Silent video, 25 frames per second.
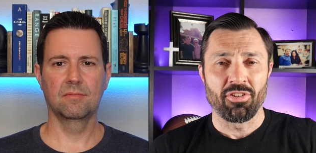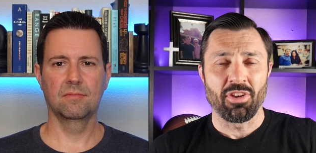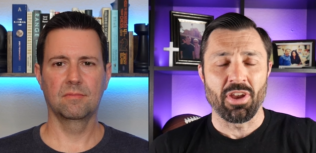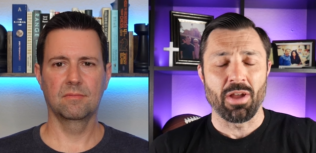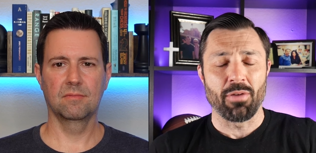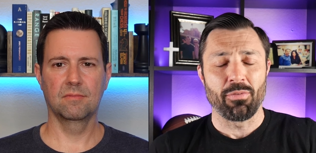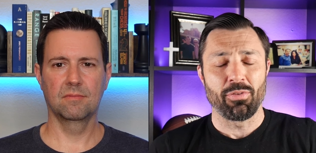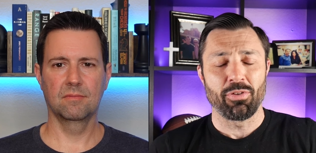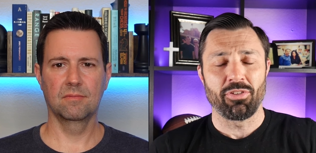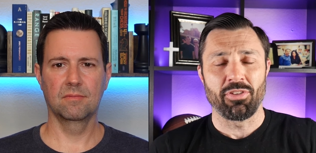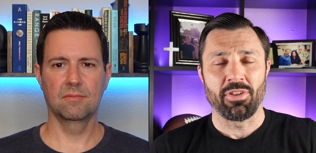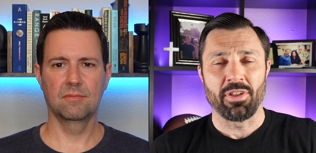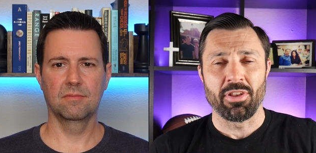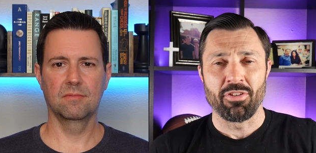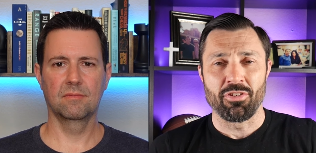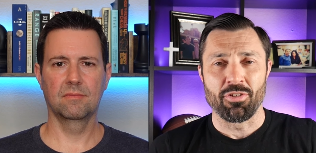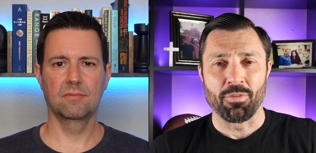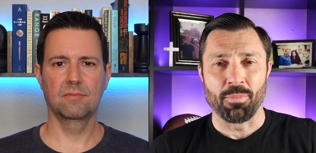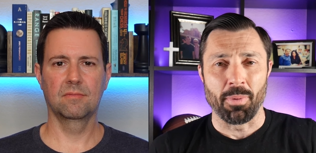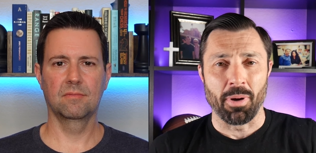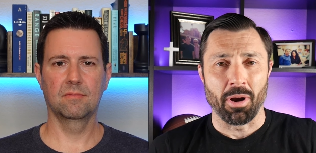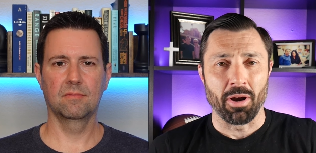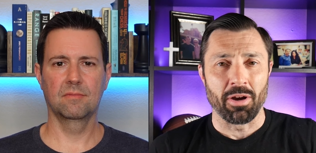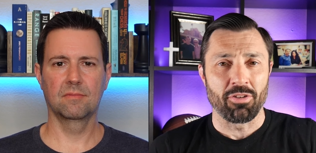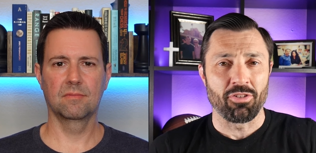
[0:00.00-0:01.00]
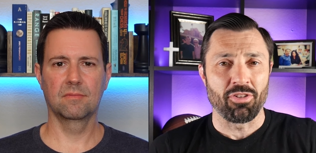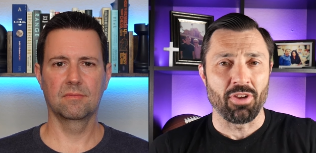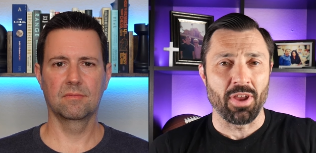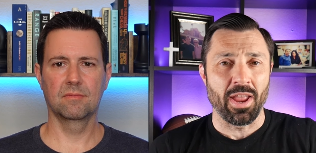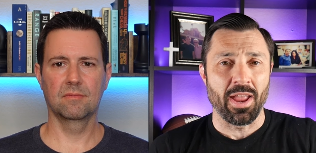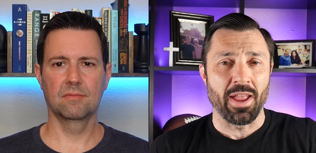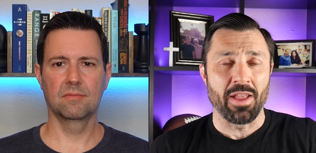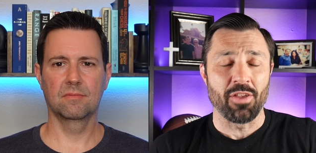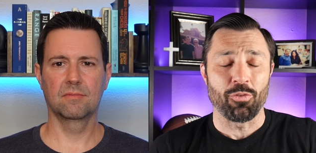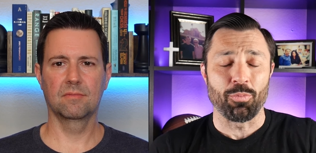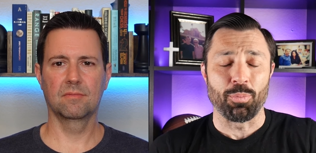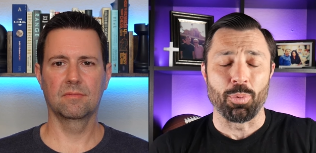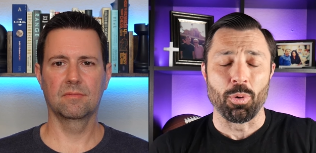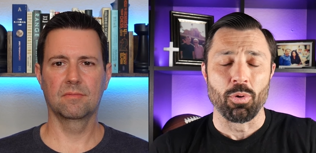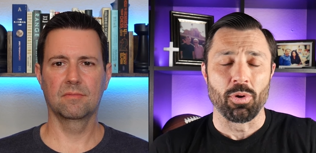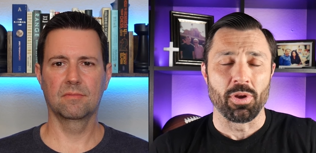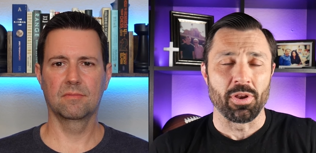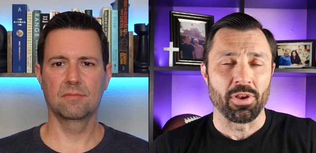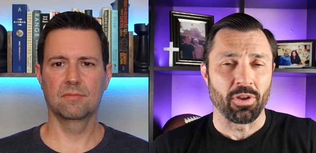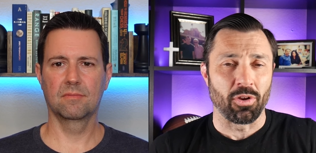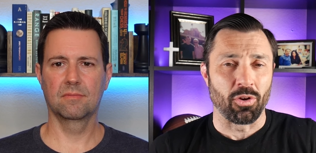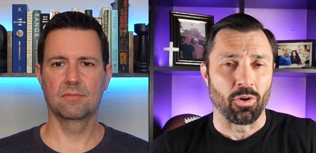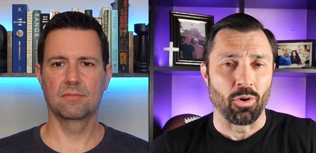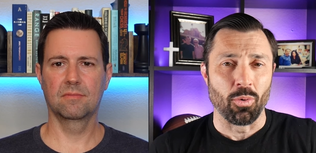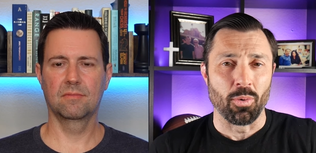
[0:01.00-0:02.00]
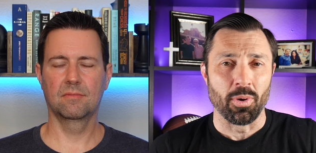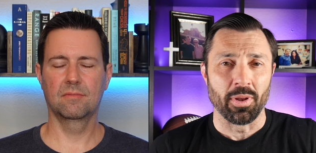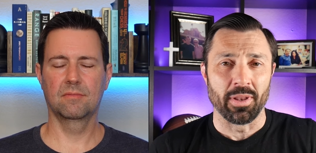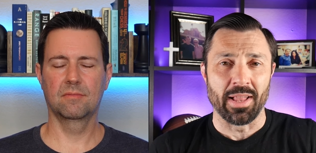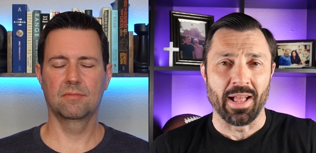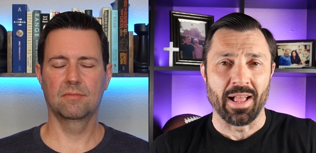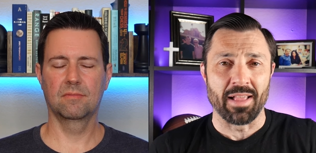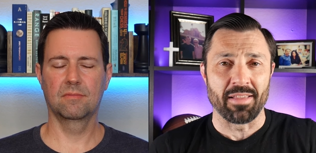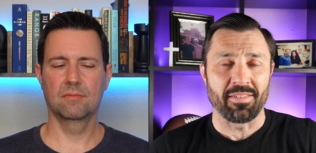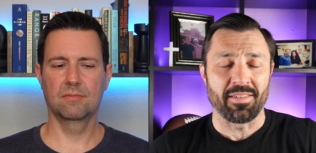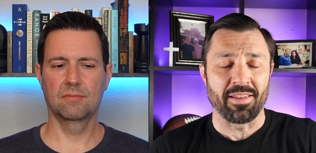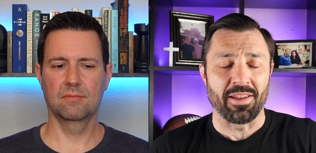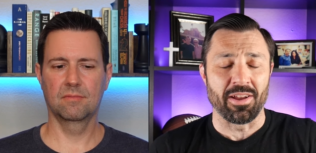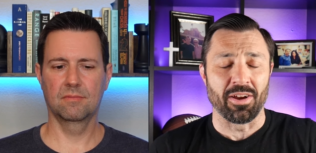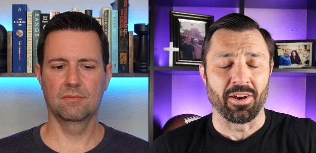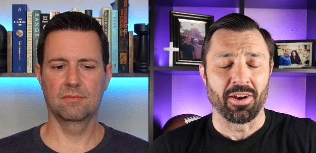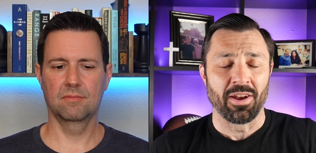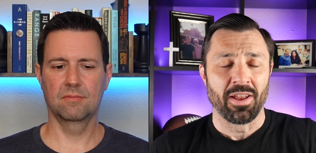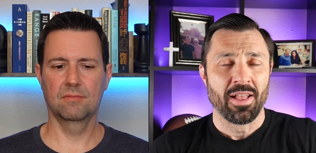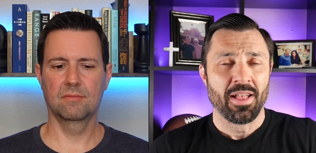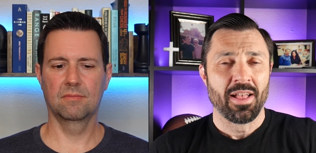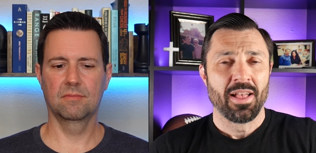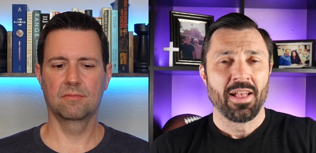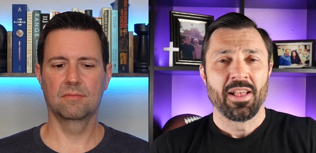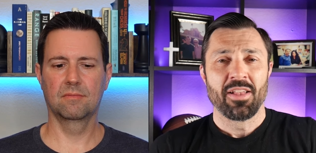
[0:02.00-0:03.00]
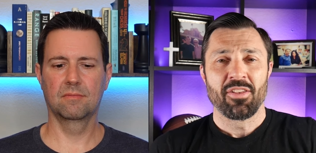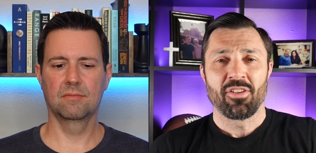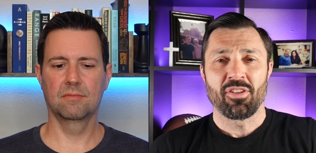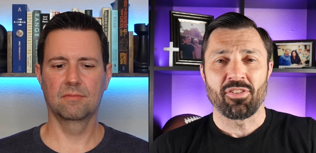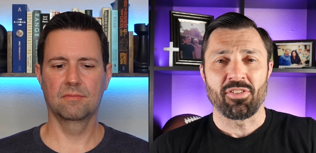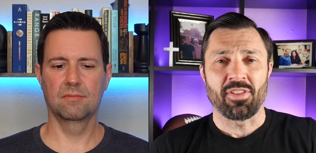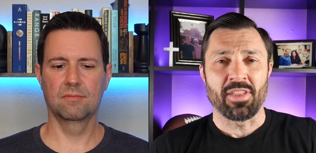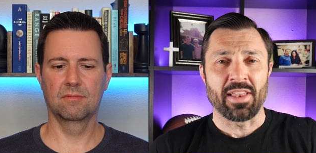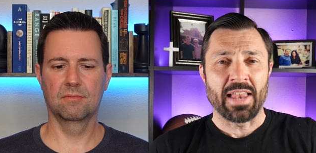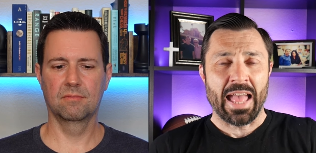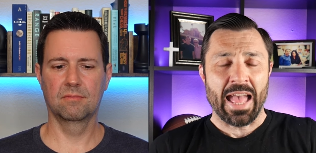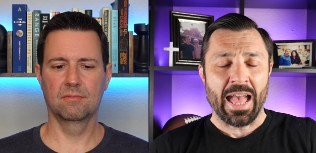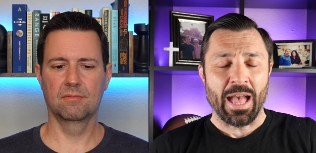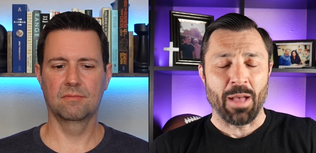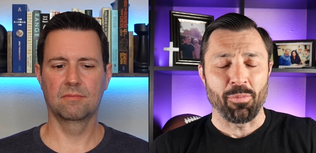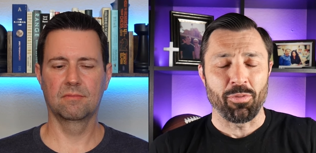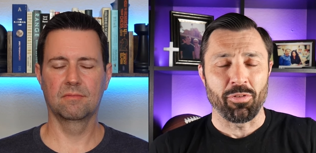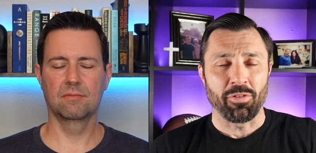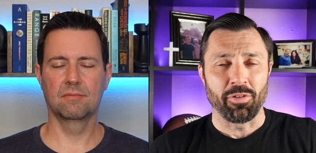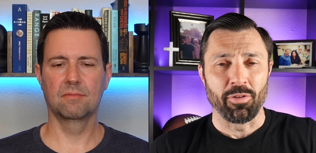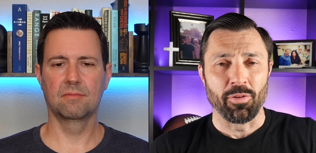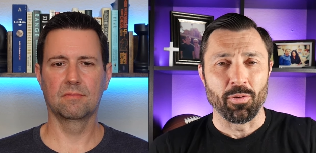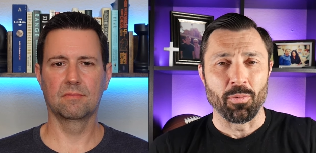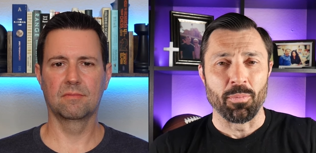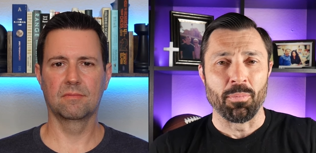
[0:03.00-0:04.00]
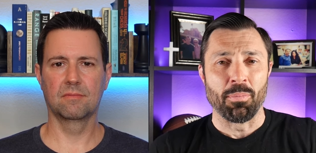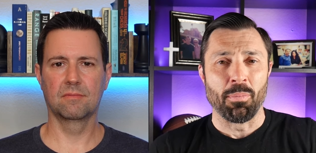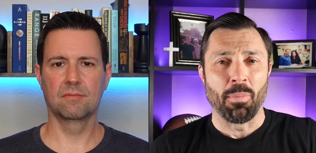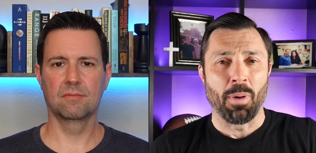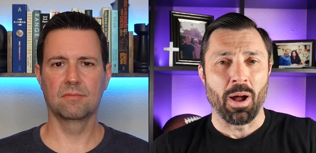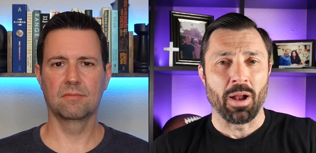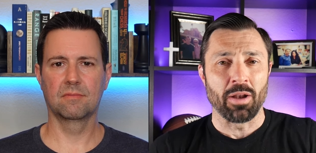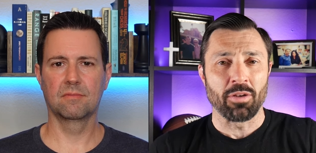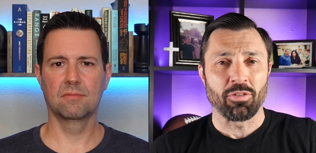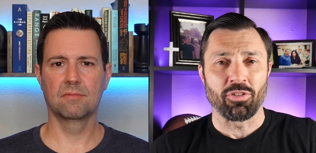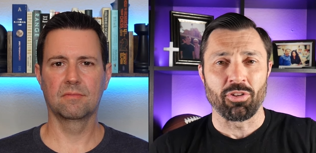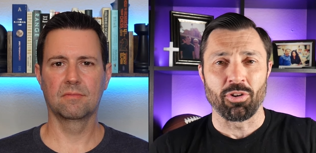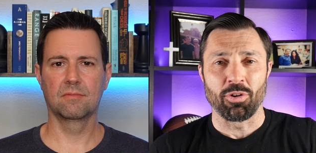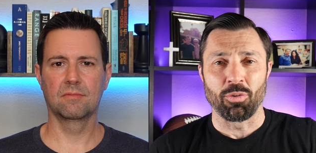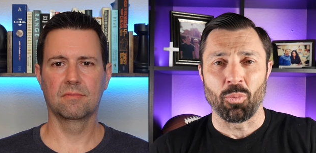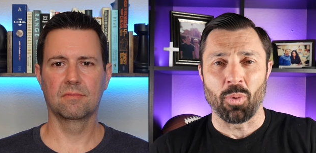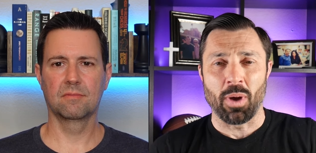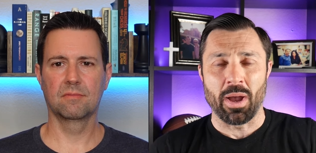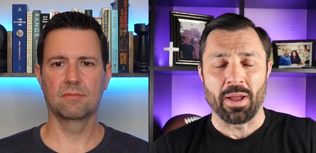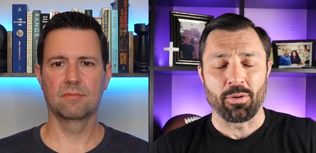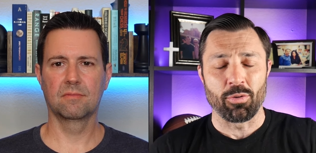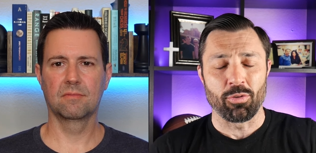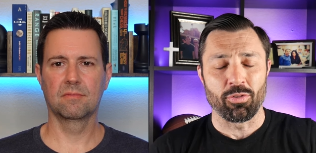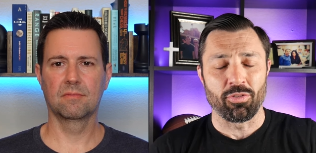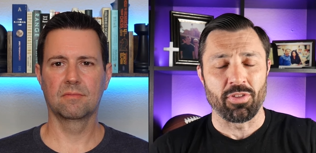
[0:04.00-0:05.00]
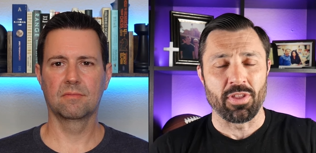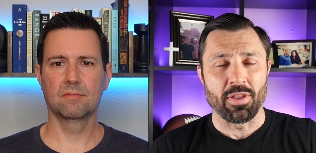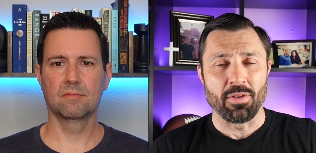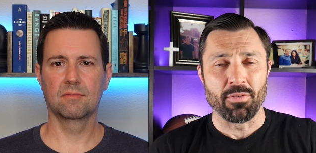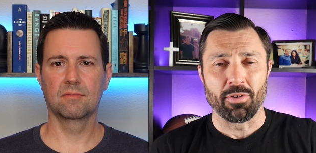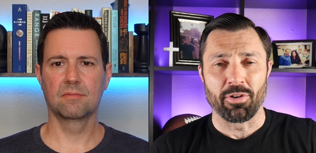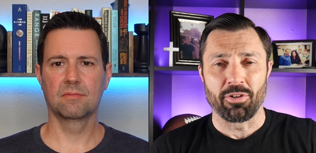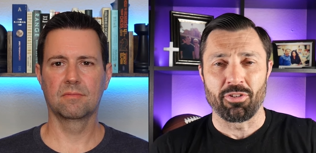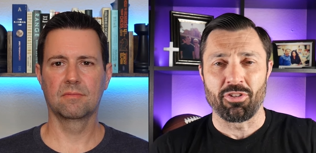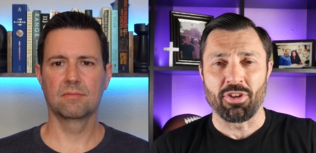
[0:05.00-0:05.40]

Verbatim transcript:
Speaker 1: Jefferson, Ja'Marr Chase, Puka Nacua last year. Just an absolute monster wide receiver,